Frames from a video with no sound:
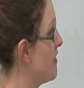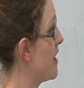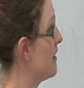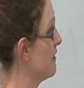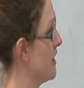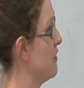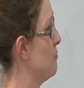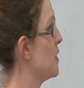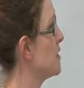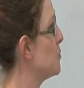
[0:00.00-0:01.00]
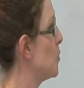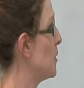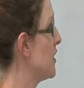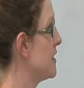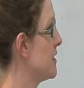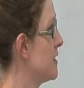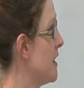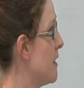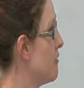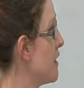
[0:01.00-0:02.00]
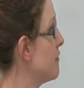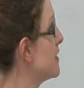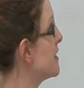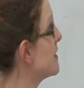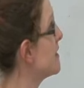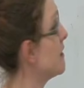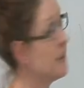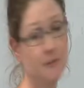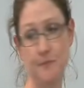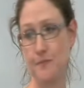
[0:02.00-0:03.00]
that kind of principle, that's referenced there.